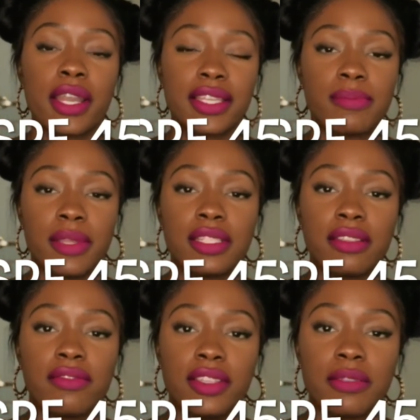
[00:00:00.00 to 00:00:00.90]

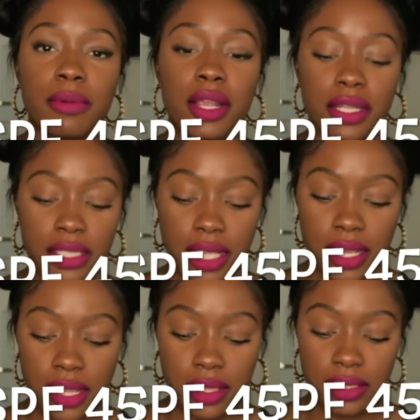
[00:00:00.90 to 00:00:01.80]
expensive these products
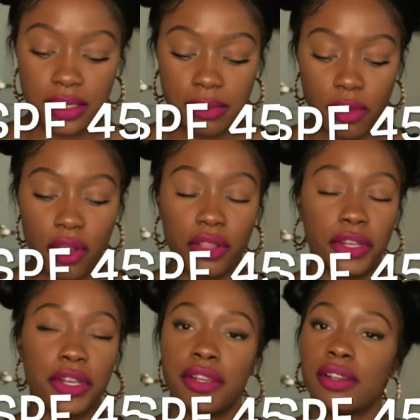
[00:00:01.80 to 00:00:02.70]
get, the
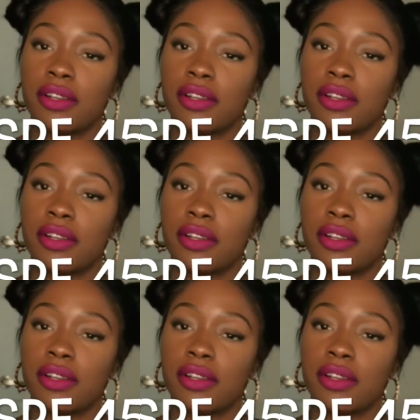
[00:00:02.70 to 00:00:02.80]
smaller